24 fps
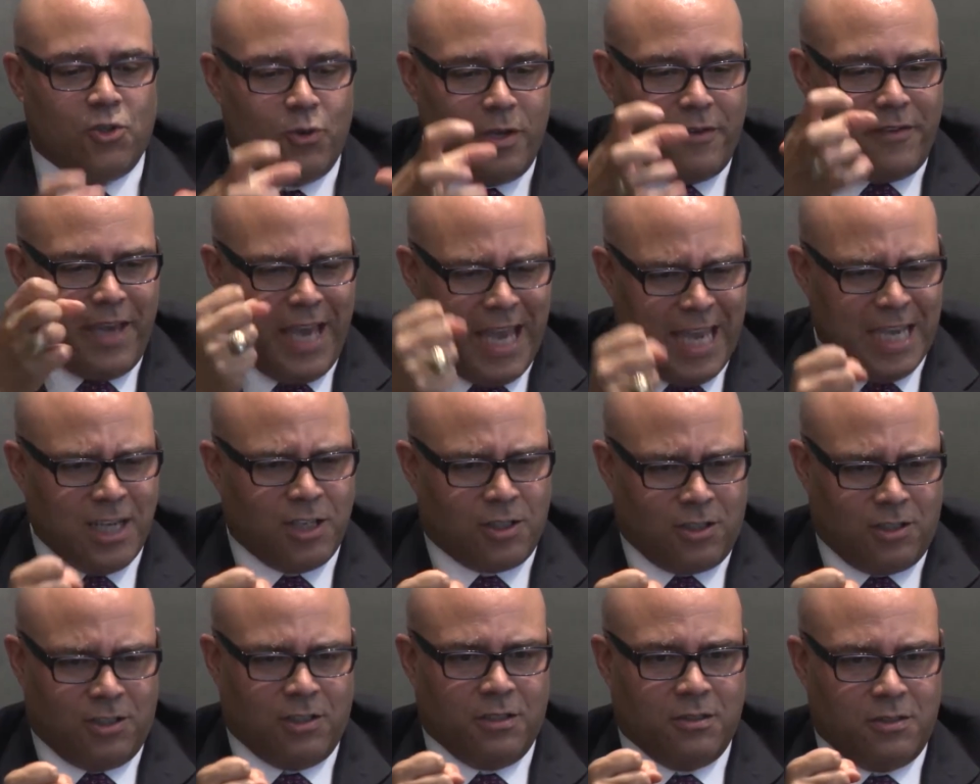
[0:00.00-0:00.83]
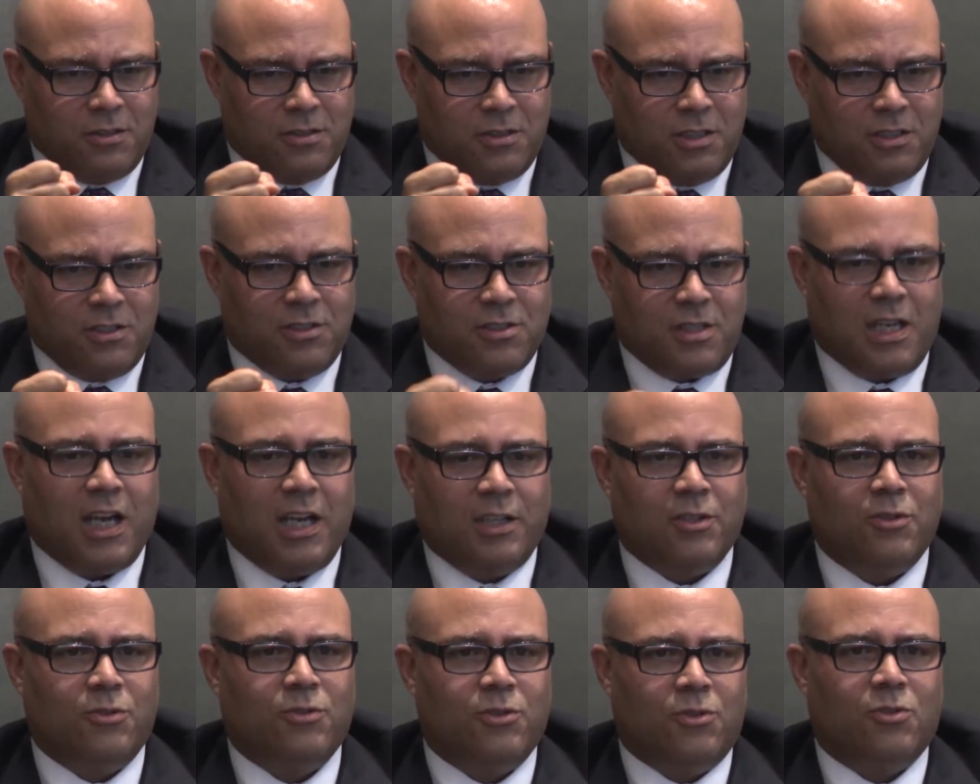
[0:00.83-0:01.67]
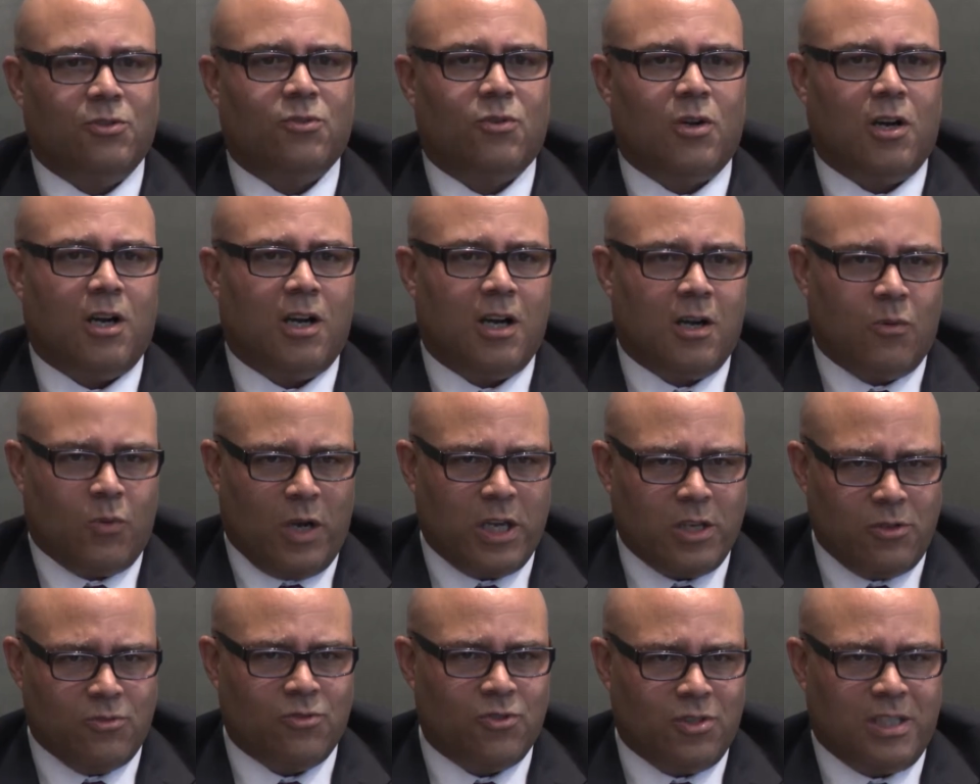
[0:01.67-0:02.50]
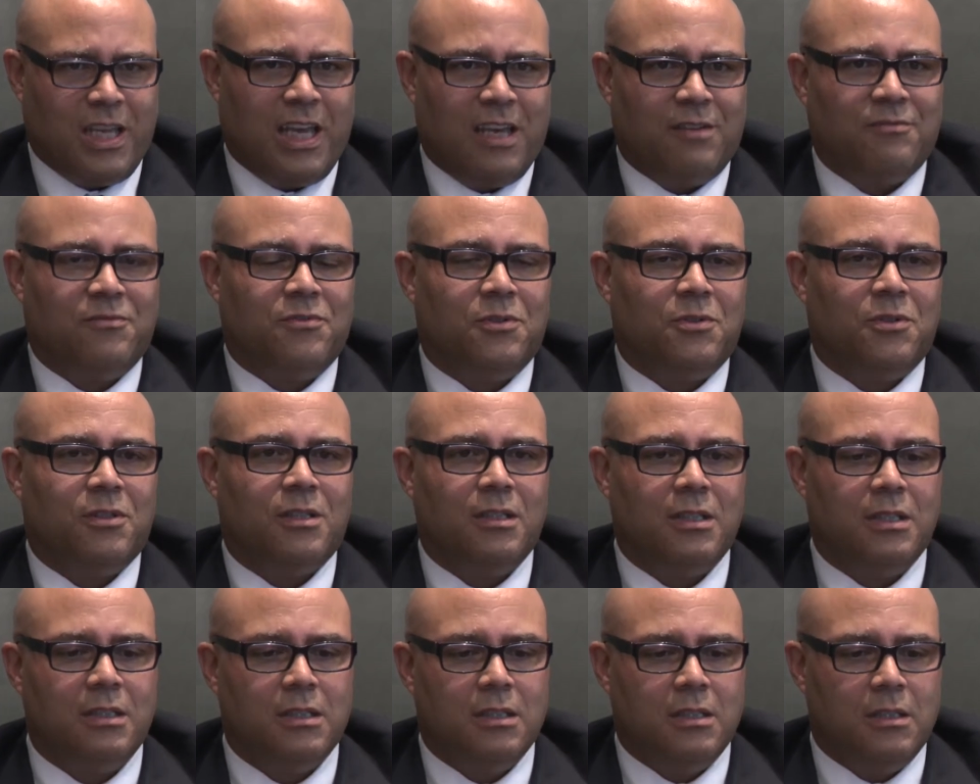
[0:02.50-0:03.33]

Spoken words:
you have anchors to decide who you are, what you stand for.